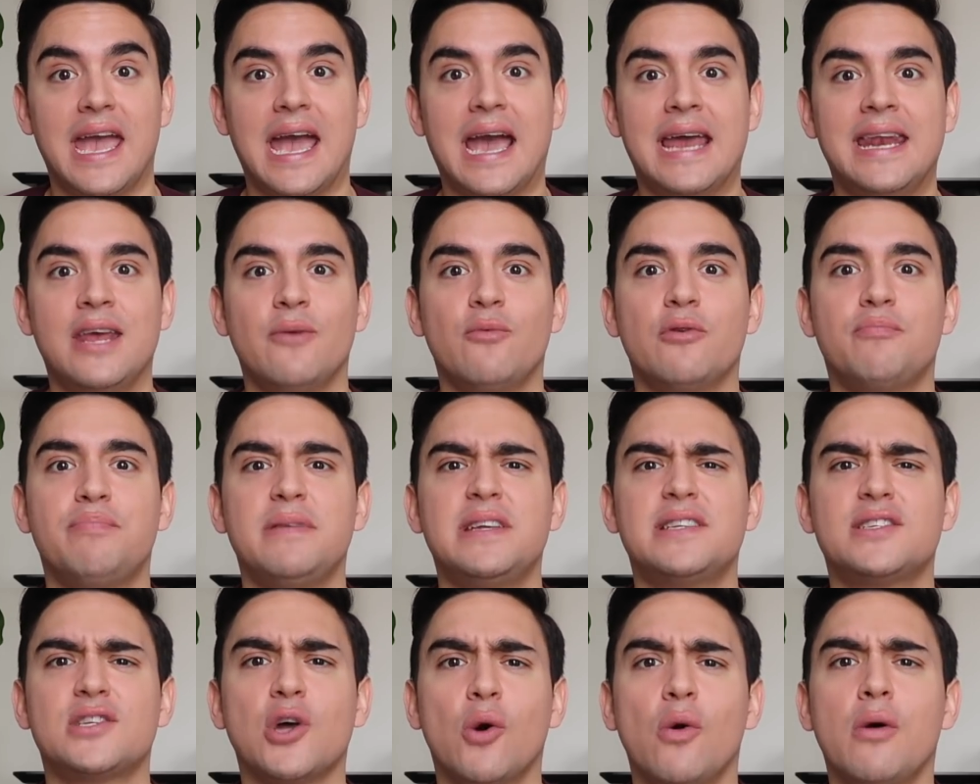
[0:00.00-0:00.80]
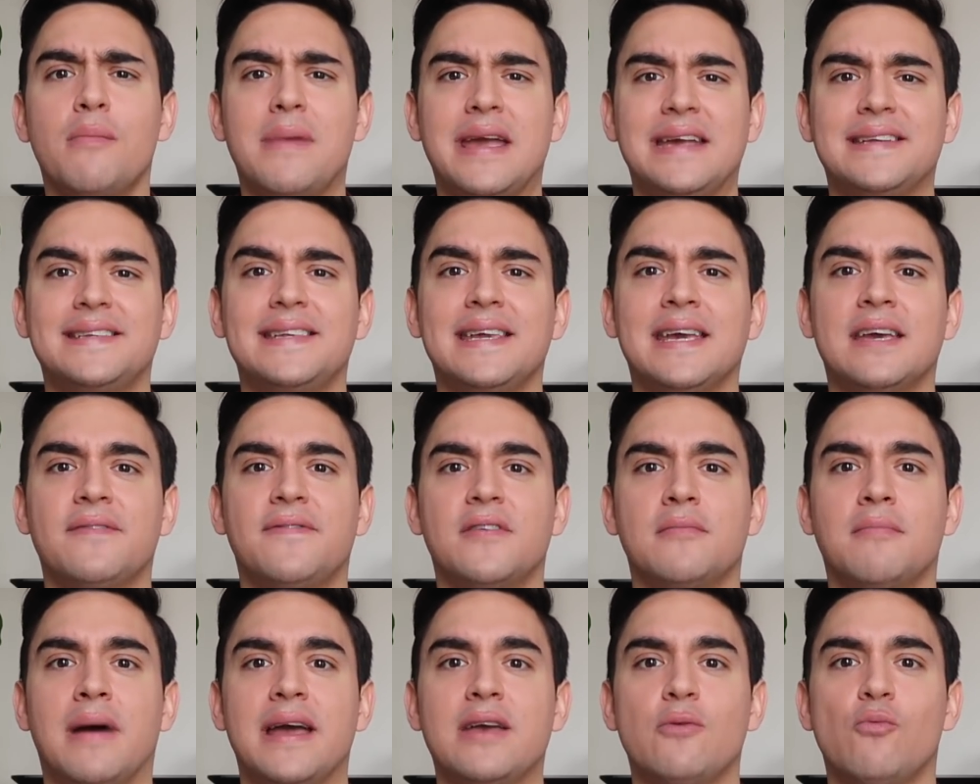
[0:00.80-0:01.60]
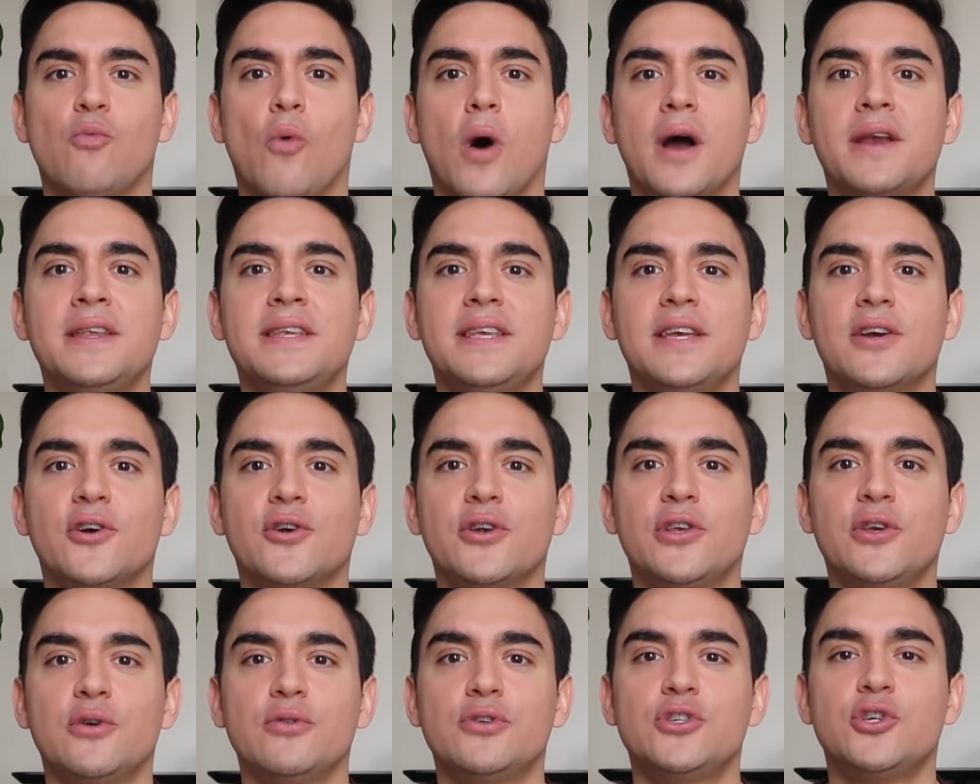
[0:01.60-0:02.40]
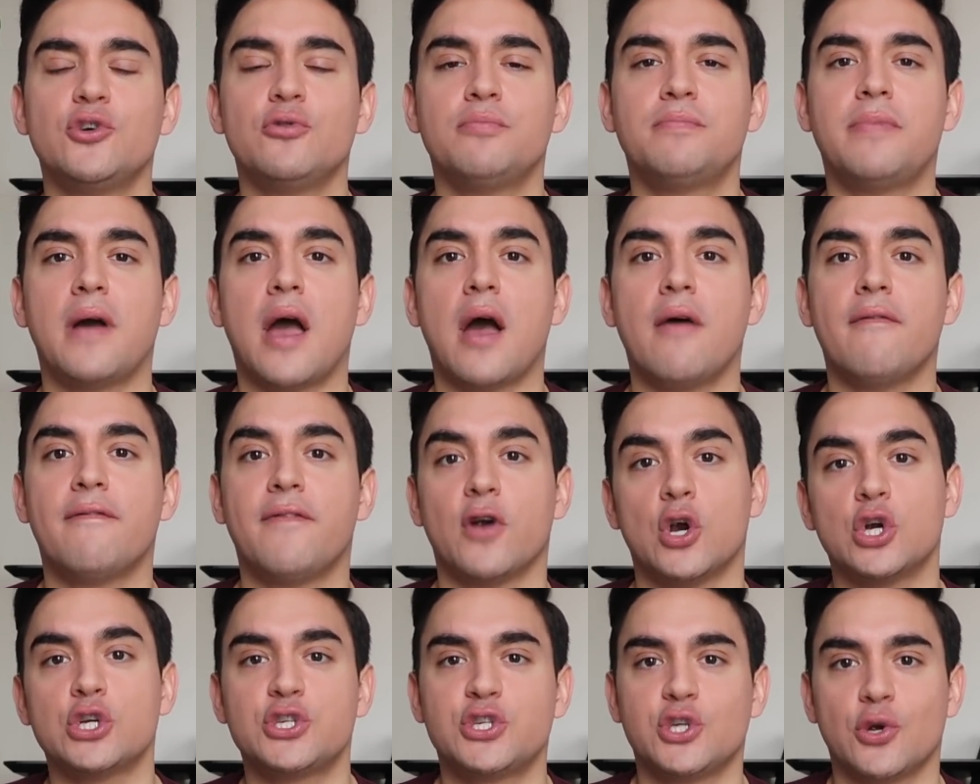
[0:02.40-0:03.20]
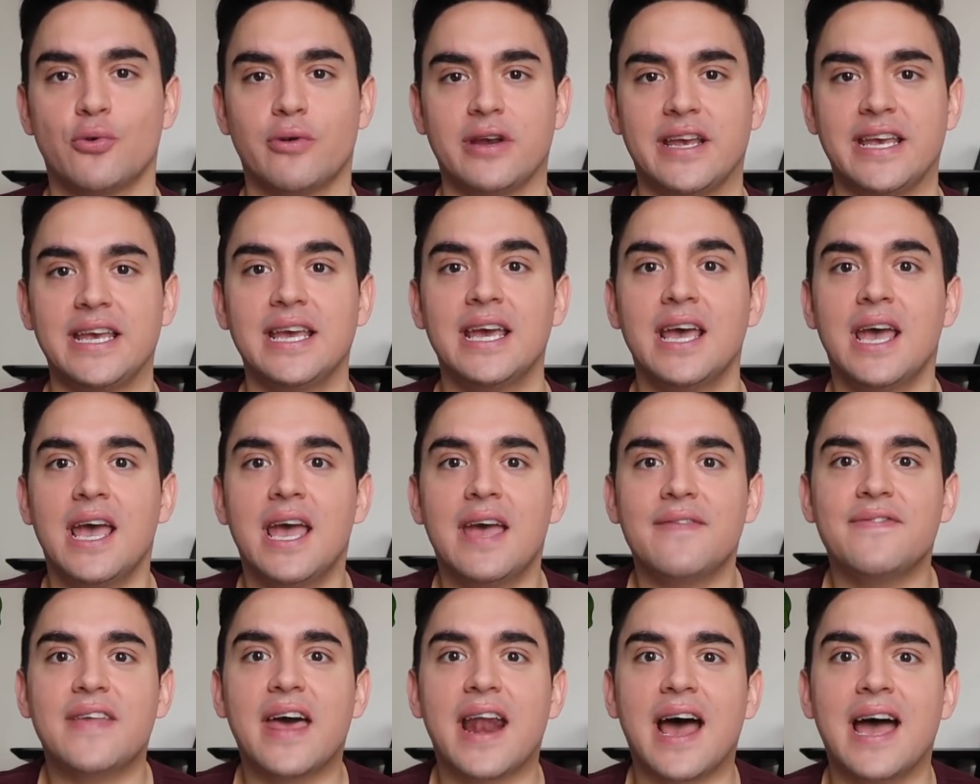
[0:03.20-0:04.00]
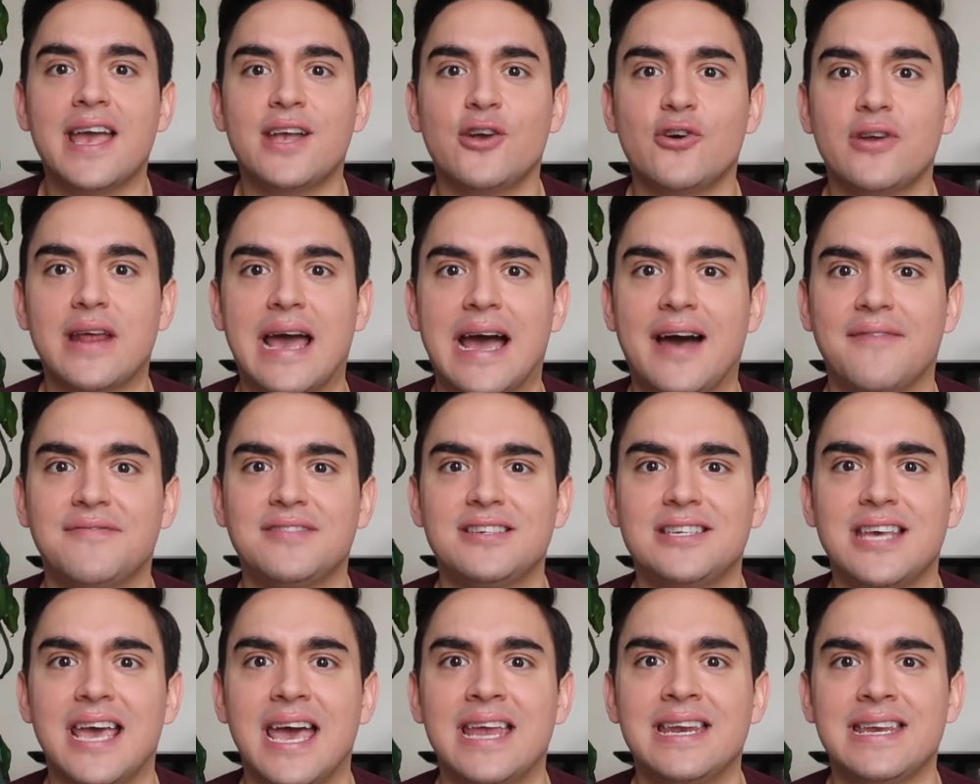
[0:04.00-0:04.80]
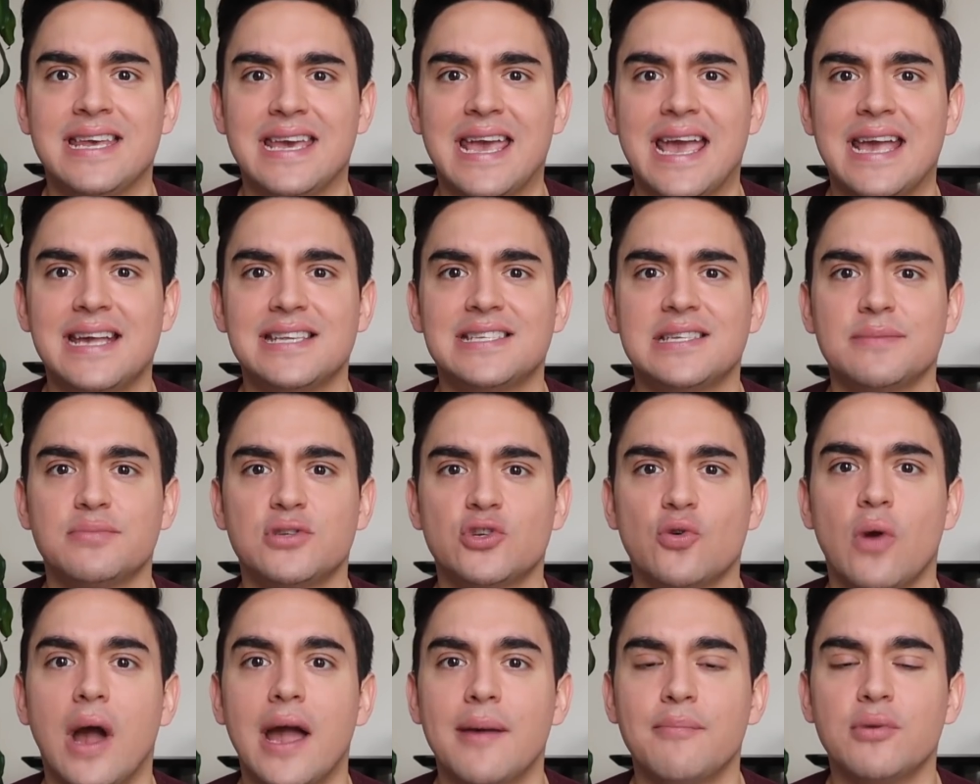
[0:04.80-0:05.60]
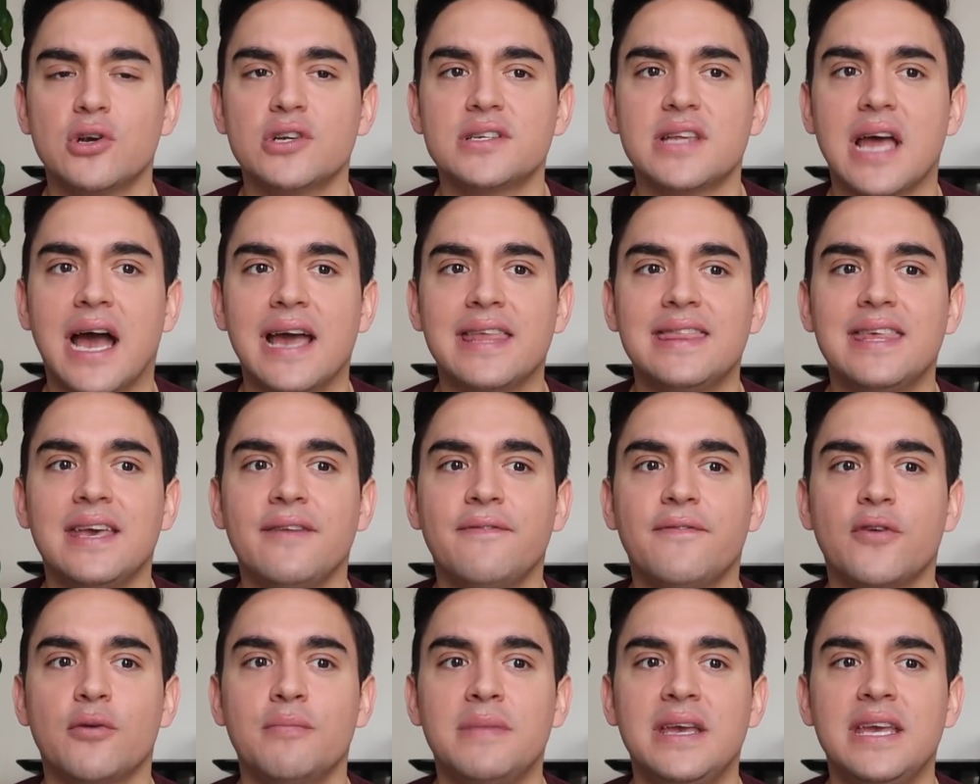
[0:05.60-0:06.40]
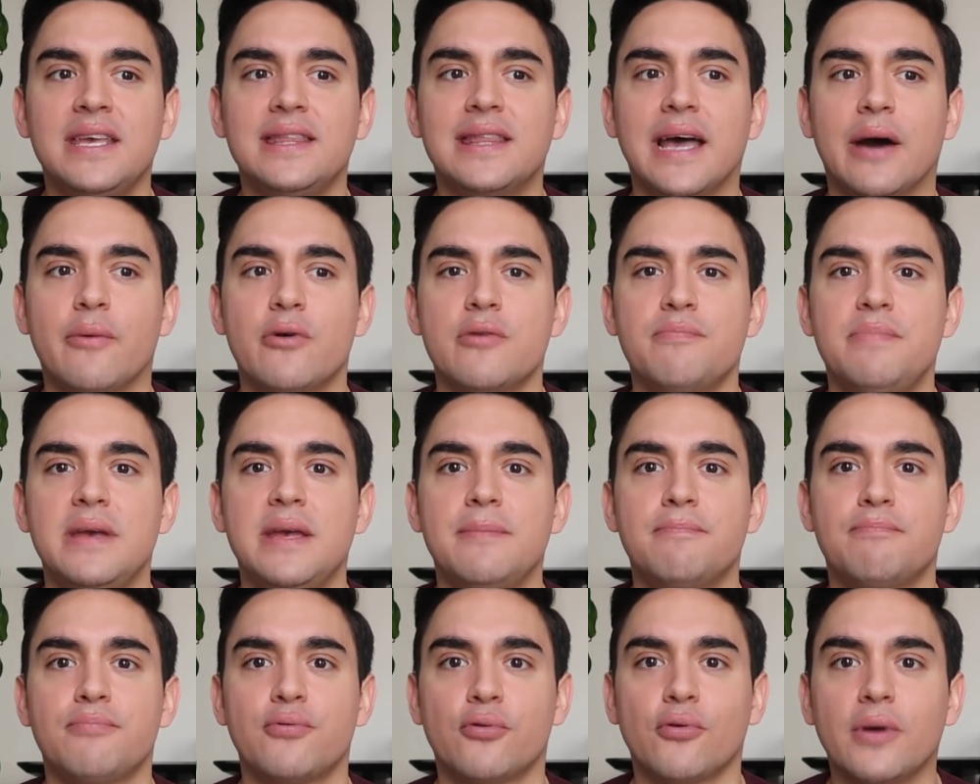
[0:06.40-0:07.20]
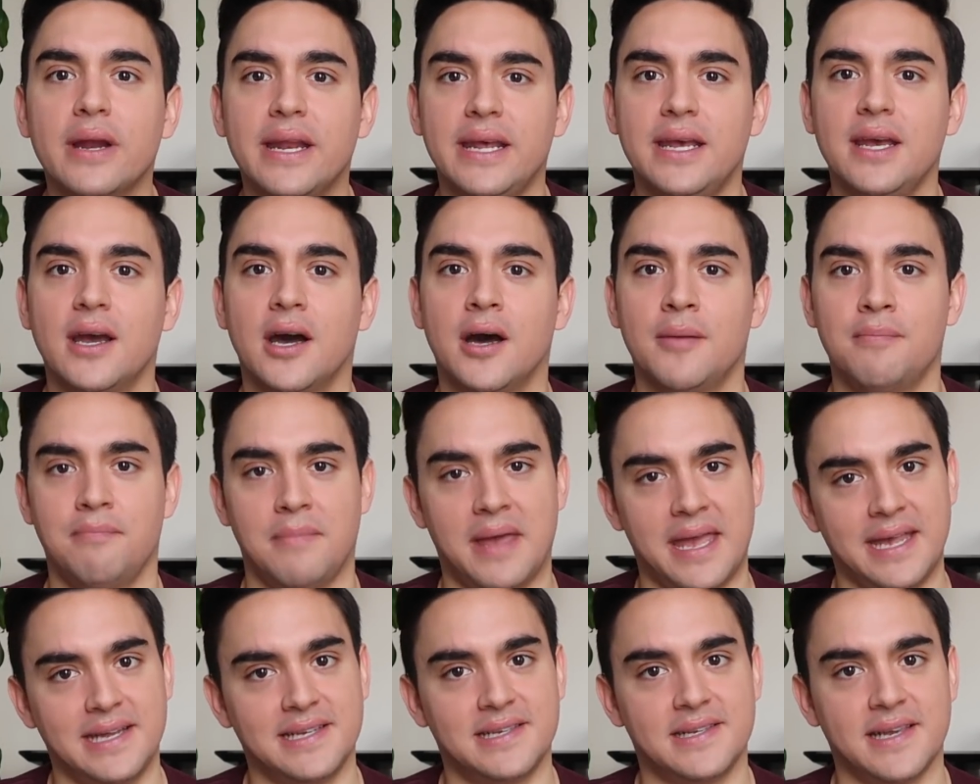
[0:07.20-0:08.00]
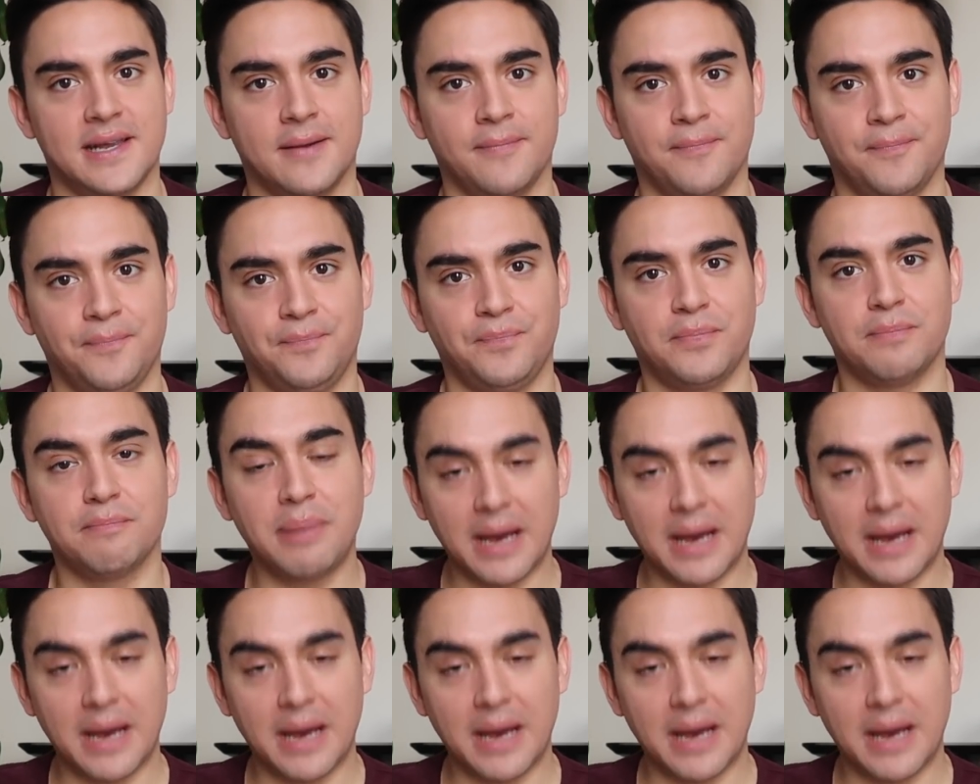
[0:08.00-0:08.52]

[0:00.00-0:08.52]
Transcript: And it would be so amazing if in my one year YouTube versary that I could have 10K subscribers. I think for me, that would be pretty amazing.